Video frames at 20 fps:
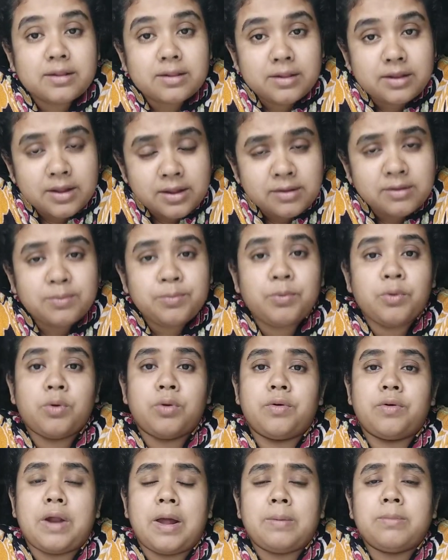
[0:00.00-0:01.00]
These
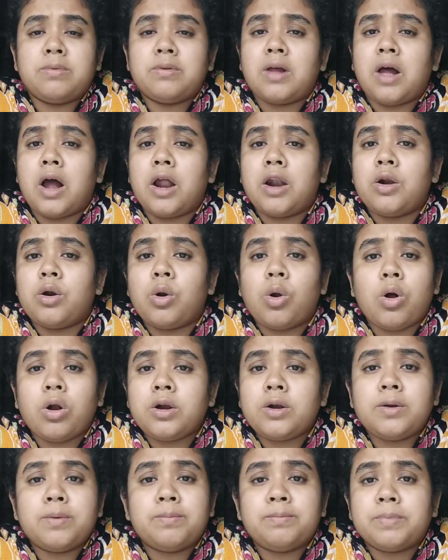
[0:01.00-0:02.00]
programs are not